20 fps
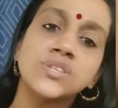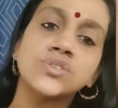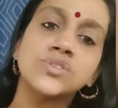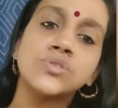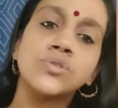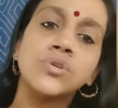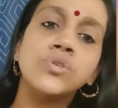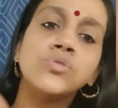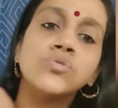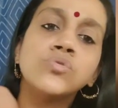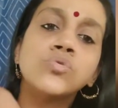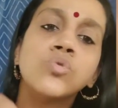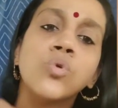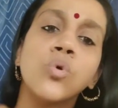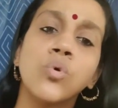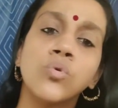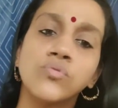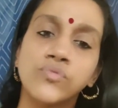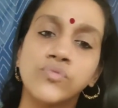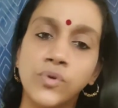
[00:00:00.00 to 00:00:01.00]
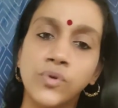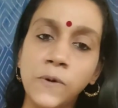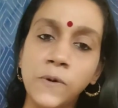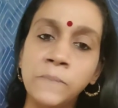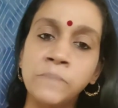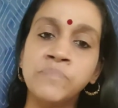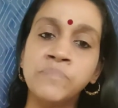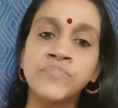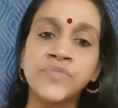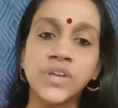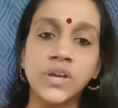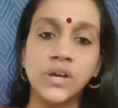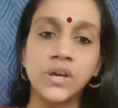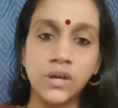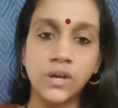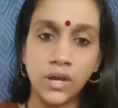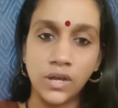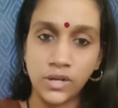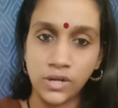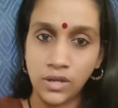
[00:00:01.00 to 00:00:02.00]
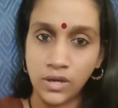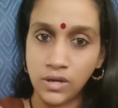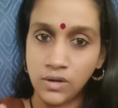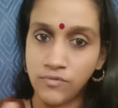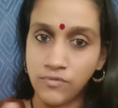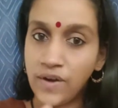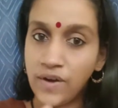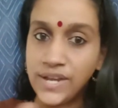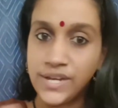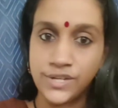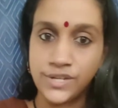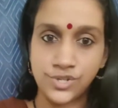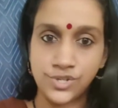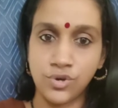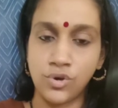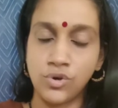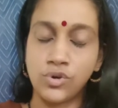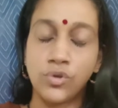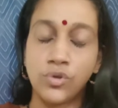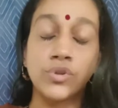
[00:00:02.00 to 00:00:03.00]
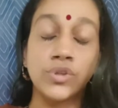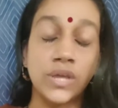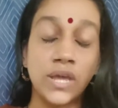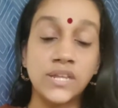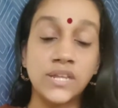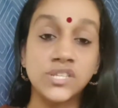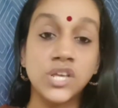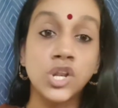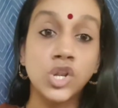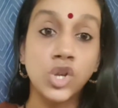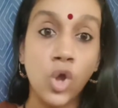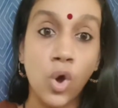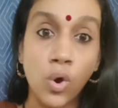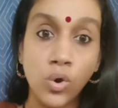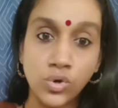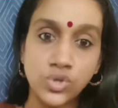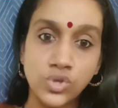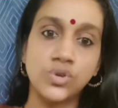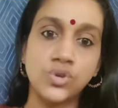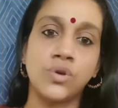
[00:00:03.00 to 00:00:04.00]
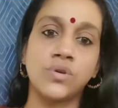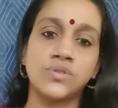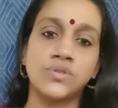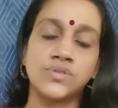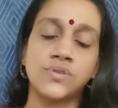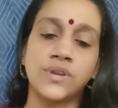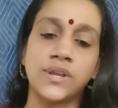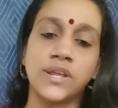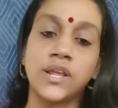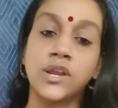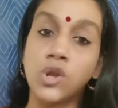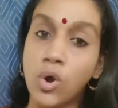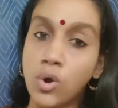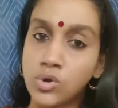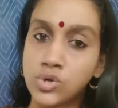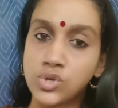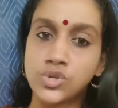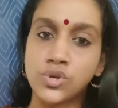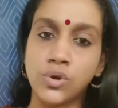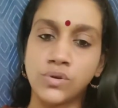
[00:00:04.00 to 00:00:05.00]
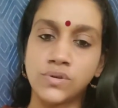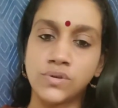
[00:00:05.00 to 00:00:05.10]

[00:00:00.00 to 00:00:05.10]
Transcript: you go for a wide shot, or you can say long shot, sorry, a long shot.